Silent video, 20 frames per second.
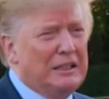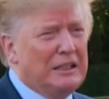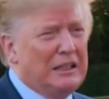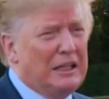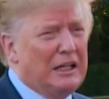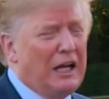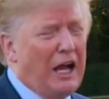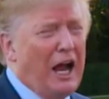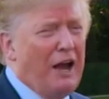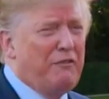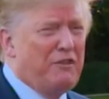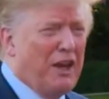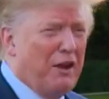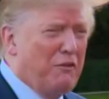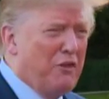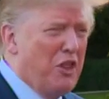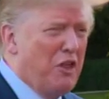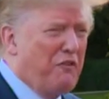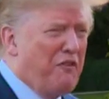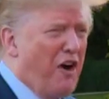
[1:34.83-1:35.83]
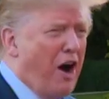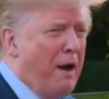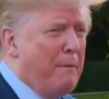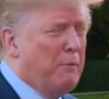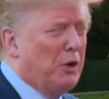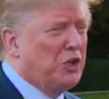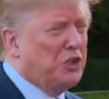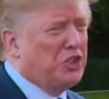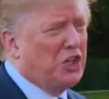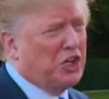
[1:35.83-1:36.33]
I've given the
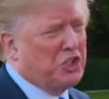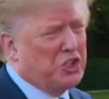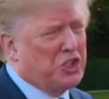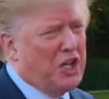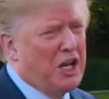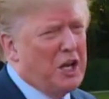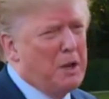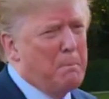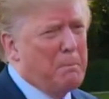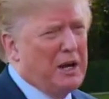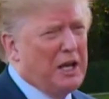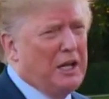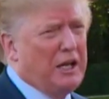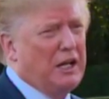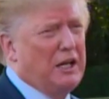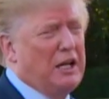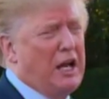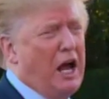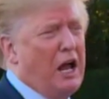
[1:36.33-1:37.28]
farmers $16 billion.